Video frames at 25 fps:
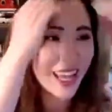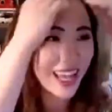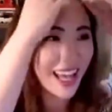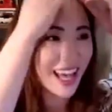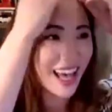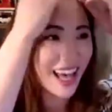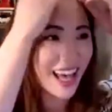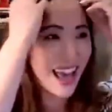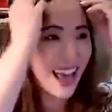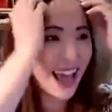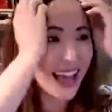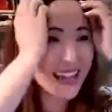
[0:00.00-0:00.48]

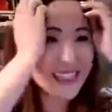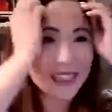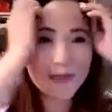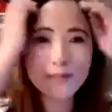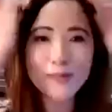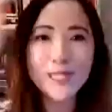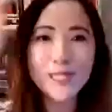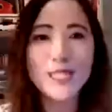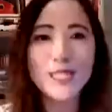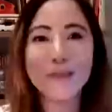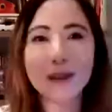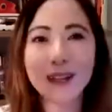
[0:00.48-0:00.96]
It's
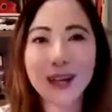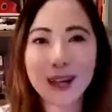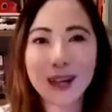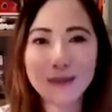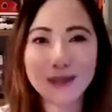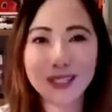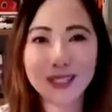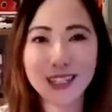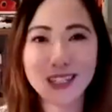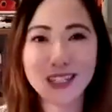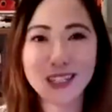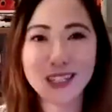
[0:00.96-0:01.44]
just become
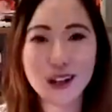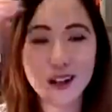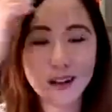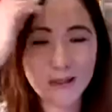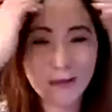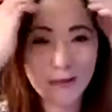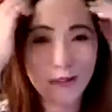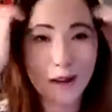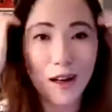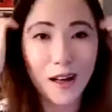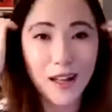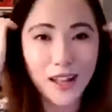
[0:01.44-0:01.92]
such a
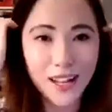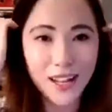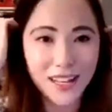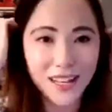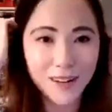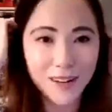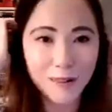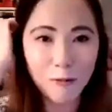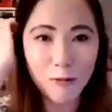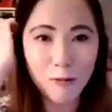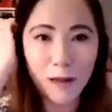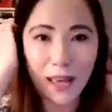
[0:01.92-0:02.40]

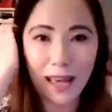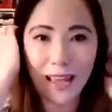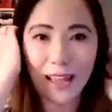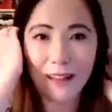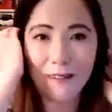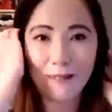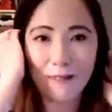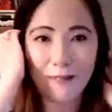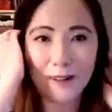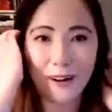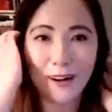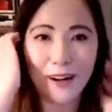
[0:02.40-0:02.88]
fun way
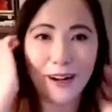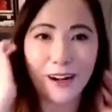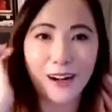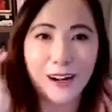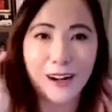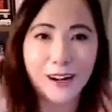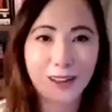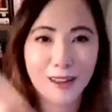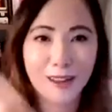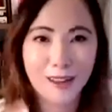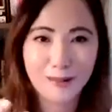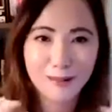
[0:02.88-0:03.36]
for
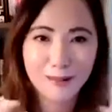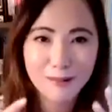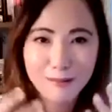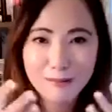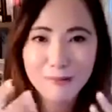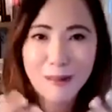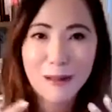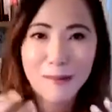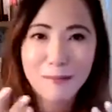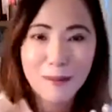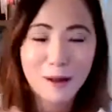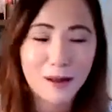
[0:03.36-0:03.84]
like
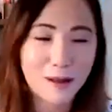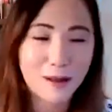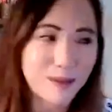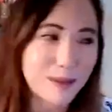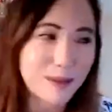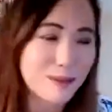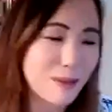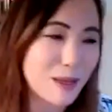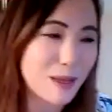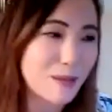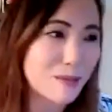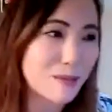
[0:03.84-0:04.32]
my mom and
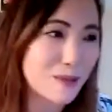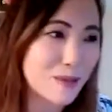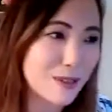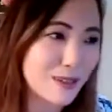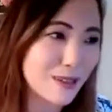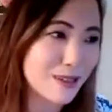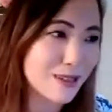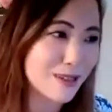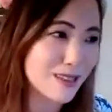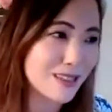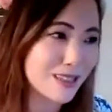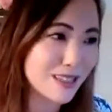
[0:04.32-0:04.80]

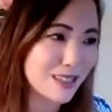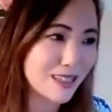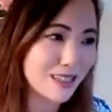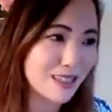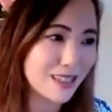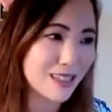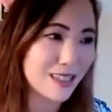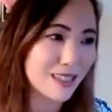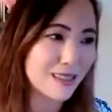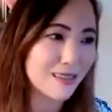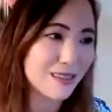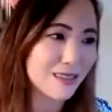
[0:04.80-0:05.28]
people
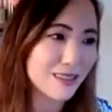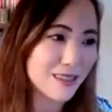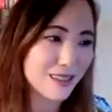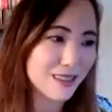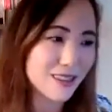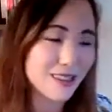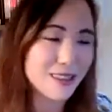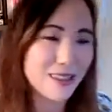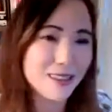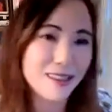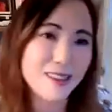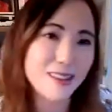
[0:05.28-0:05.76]
to
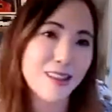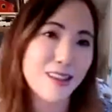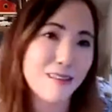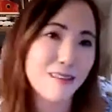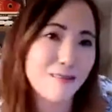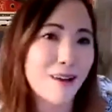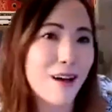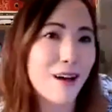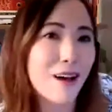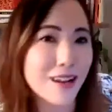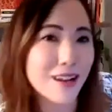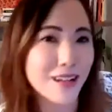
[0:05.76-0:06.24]
live
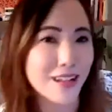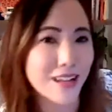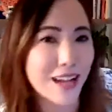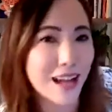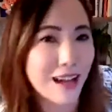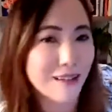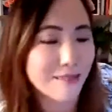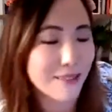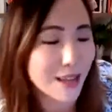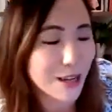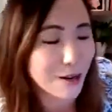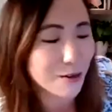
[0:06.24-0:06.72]
on and
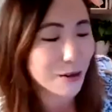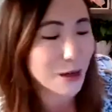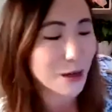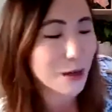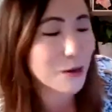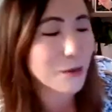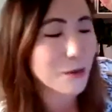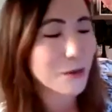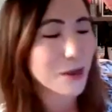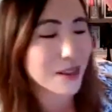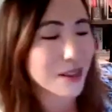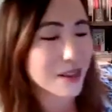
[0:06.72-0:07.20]
have that
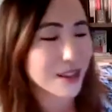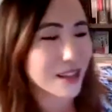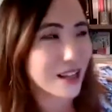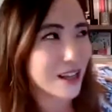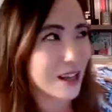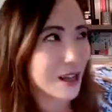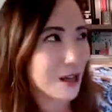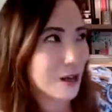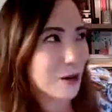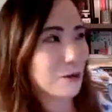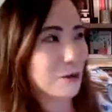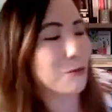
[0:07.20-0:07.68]
grow
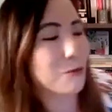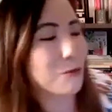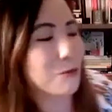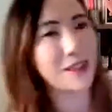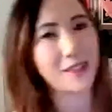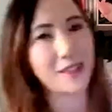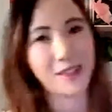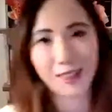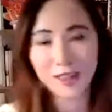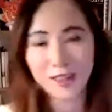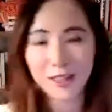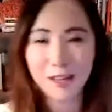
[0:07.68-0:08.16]
with
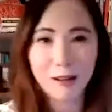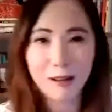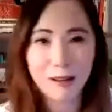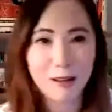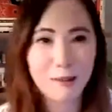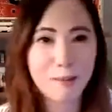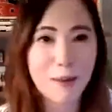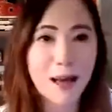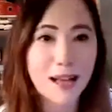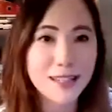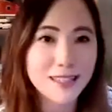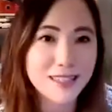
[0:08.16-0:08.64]
the
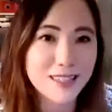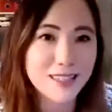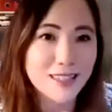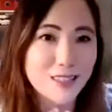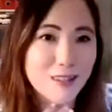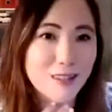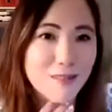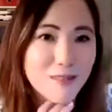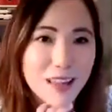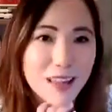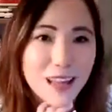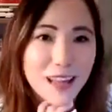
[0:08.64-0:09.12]
passage
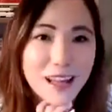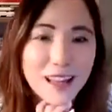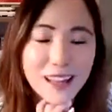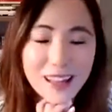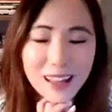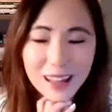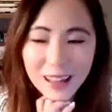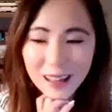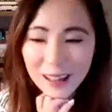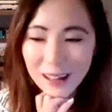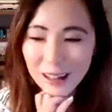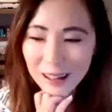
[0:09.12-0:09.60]
of that.
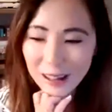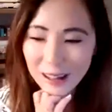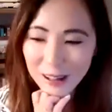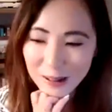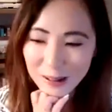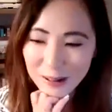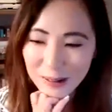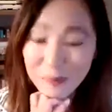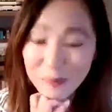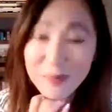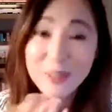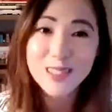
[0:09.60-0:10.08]

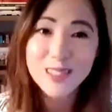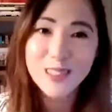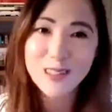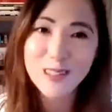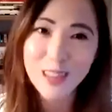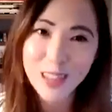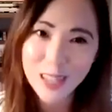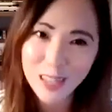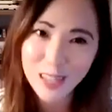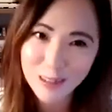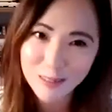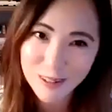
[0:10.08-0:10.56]
So
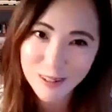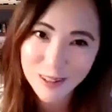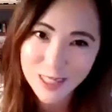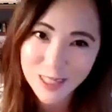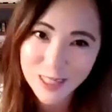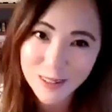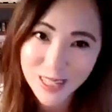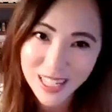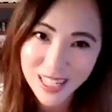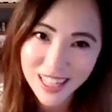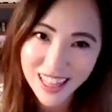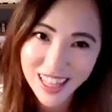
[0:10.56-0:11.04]
thank you for
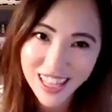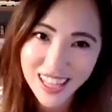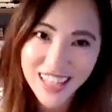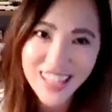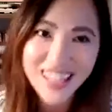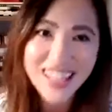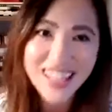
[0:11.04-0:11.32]
doing that.